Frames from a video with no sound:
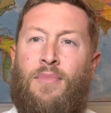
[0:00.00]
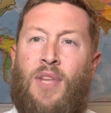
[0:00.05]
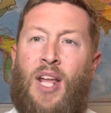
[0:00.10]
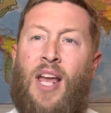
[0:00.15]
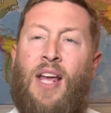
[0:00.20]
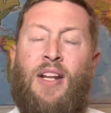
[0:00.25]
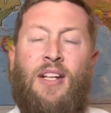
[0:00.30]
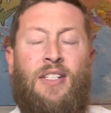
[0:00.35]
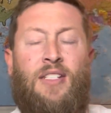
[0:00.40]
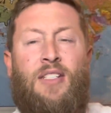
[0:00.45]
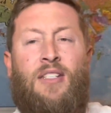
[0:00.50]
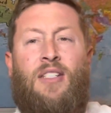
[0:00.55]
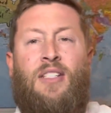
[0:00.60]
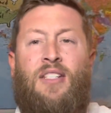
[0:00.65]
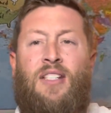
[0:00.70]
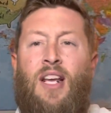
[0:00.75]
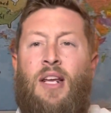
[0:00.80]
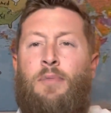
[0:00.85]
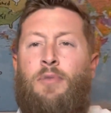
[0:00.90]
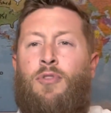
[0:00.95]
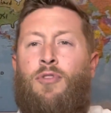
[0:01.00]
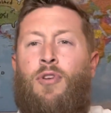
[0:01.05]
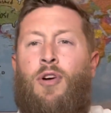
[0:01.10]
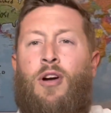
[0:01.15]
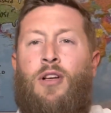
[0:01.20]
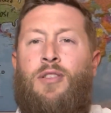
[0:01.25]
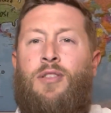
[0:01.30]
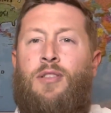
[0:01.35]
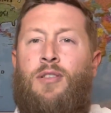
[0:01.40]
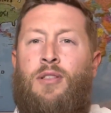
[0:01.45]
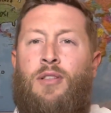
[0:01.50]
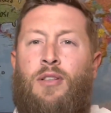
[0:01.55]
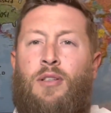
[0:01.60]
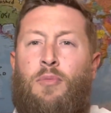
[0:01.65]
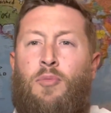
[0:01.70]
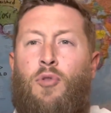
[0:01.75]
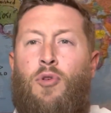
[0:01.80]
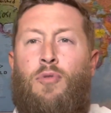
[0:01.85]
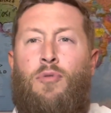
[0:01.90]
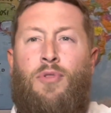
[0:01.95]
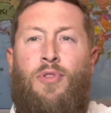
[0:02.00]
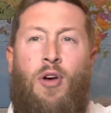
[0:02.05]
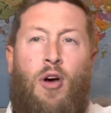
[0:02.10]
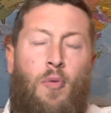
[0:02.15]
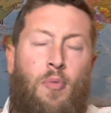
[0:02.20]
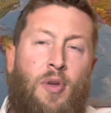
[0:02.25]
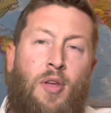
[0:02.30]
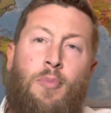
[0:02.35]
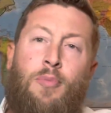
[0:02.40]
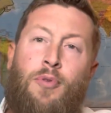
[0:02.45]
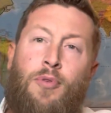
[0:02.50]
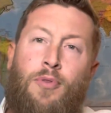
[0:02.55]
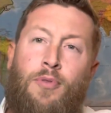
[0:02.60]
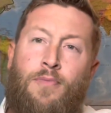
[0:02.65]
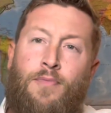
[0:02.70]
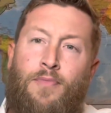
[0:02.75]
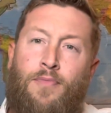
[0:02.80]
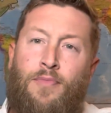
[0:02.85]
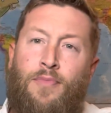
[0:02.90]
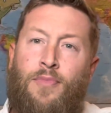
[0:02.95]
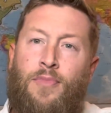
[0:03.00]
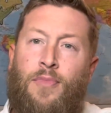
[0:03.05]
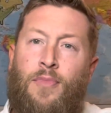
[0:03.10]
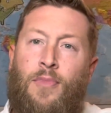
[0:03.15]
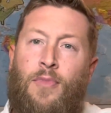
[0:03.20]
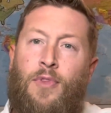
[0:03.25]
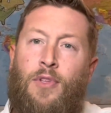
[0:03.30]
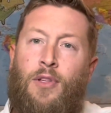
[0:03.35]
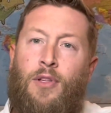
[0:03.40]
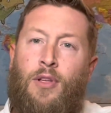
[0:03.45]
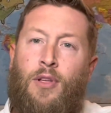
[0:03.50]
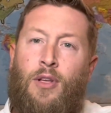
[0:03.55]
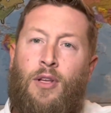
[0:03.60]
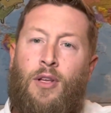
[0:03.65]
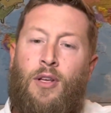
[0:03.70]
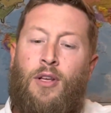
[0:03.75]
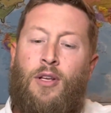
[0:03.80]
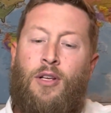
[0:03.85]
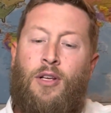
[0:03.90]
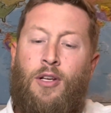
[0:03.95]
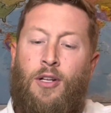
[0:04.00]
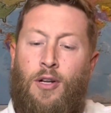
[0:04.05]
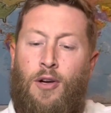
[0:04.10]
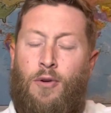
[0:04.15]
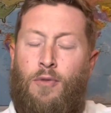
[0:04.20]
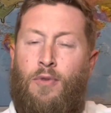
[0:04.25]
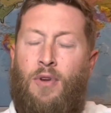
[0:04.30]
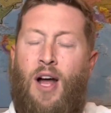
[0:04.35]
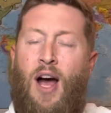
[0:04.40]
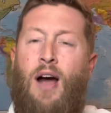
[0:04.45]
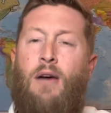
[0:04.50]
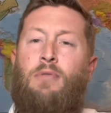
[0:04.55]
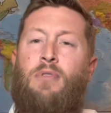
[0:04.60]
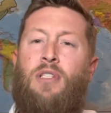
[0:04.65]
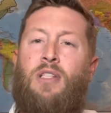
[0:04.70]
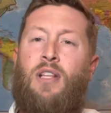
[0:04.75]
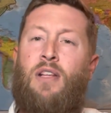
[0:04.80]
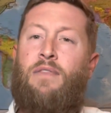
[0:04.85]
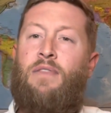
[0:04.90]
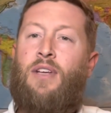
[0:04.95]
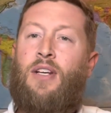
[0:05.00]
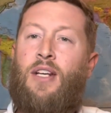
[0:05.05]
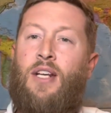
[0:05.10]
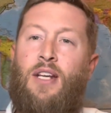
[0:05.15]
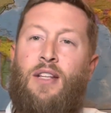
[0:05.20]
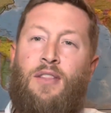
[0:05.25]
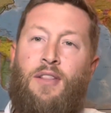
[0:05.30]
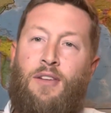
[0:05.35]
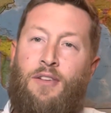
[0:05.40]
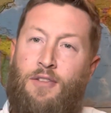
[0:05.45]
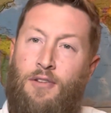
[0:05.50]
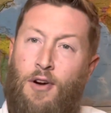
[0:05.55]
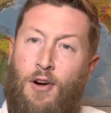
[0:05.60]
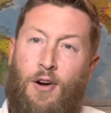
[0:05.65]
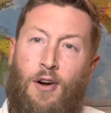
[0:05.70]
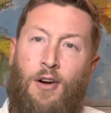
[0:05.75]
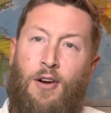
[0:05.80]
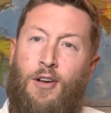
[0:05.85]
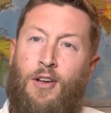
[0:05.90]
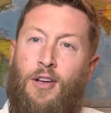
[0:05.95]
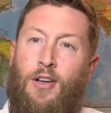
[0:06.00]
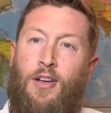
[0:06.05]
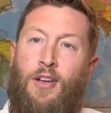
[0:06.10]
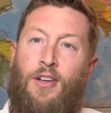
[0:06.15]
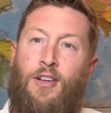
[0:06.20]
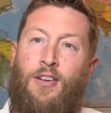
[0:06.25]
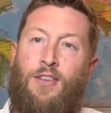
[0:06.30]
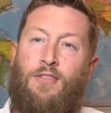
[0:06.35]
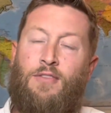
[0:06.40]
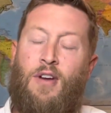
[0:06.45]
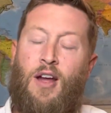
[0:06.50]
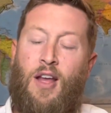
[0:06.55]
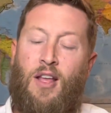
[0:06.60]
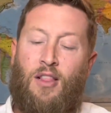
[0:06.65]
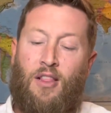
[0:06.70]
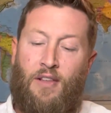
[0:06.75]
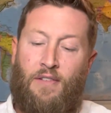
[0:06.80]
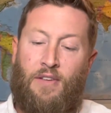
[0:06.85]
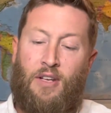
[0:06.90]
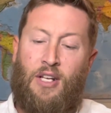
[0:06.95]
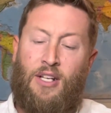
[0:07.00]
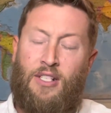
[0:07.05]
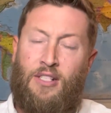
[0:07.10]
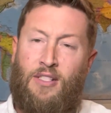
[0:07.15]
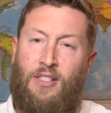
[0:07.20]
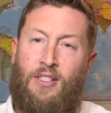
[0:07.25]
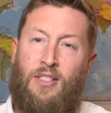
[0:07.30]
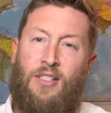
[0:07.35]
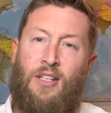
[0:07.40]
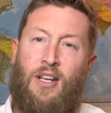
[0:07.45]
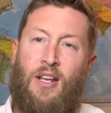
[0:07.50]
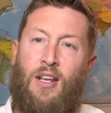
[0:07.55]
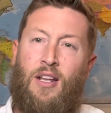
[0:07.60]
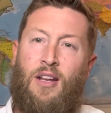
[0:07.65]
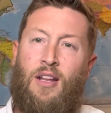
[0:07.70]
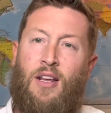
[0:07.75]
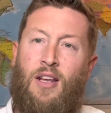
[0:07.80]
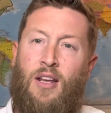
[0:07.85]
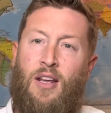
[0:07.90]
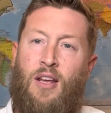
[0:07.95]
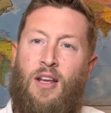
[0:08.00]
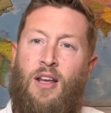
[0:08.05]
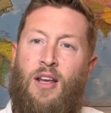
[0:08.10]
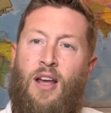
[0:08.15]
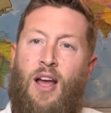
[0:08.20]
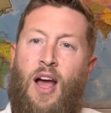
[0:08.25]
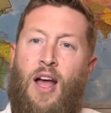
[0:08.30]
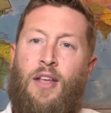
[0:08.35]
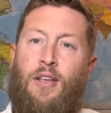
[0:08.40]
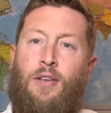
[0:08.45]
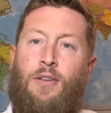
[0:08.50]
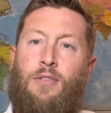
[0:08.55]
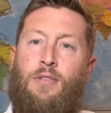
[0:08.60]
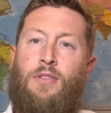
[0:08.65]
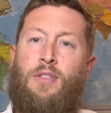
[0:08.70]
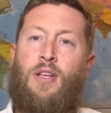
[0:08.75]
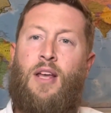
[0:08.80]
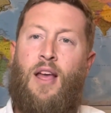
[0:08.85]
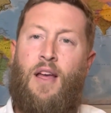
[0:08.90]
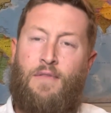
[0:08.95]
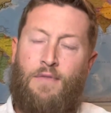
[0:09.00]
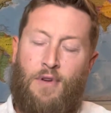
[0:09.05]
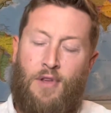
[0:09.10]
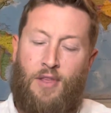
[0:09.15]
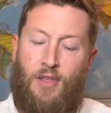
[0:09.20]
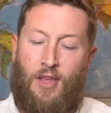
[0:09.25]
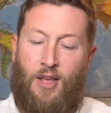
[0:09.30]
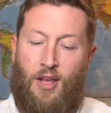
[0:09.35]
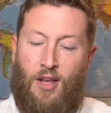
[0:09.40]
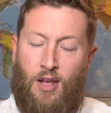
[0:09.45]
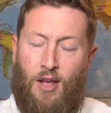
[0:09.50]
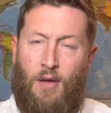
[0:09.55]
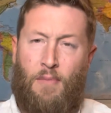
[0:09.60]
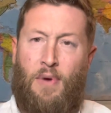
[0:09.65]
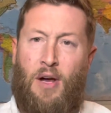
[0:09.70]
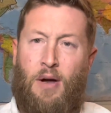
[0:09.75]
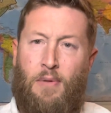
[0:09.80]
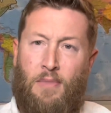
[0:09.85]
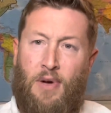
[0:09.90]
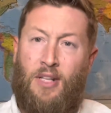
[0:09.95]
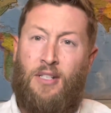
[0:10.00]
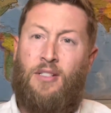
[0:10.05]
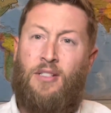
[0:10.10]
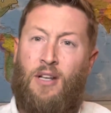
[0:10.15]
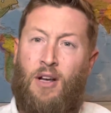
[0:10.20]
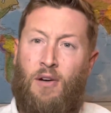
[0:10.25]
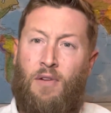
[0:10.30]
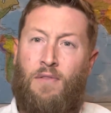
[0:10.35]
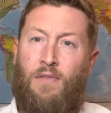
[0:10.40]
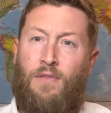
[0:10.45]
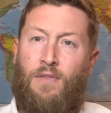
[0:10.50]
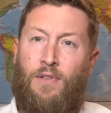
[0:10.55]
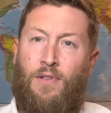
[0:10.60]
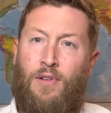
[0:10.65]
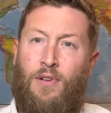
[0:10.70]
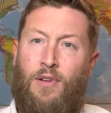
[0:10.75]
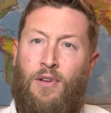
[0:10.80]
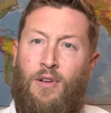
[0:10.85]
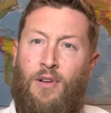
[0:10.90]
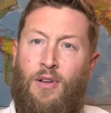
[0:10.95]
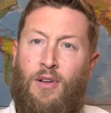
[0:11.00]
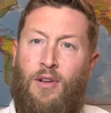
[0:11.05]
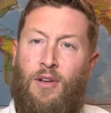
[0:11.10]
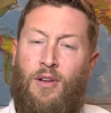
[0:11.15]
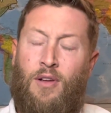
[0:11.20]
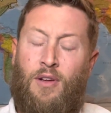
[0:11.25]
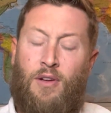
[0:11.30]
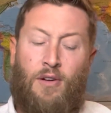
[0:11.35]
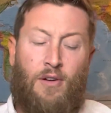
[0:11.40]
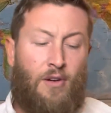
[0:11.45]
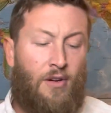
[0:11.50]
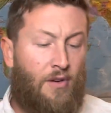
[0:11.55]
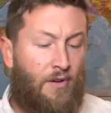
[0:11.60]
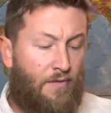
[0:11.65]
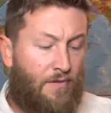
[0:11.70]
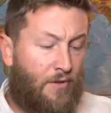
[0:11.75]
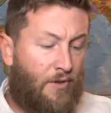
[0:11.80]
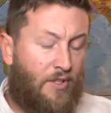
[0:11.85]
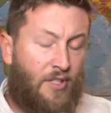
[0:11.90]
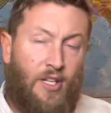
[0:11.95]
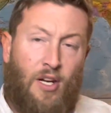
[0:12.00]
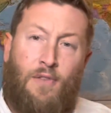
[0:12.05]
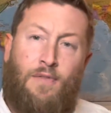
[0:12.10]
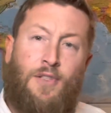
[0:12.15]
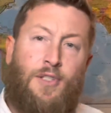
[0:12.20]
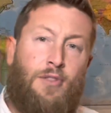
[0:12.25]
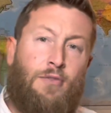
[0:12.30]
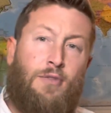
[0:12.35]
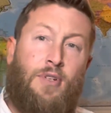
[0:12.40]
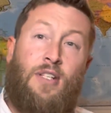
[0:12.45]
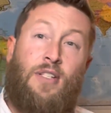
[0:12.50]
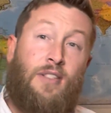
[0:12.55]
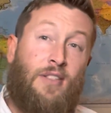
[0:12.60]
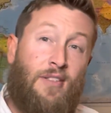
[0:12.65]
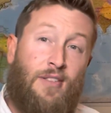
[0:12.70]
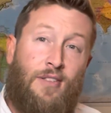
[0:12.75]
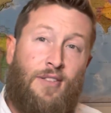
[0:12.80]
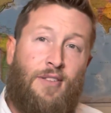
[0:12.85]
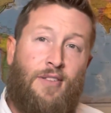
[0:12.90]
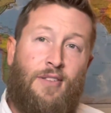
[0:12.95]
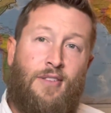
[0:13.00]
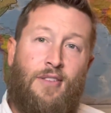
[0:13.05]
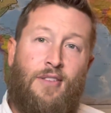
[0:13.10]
And it's the same across the board with all people. You know, when I was living in the dark, right, living in sin, I used everything about myself for selfish reasons.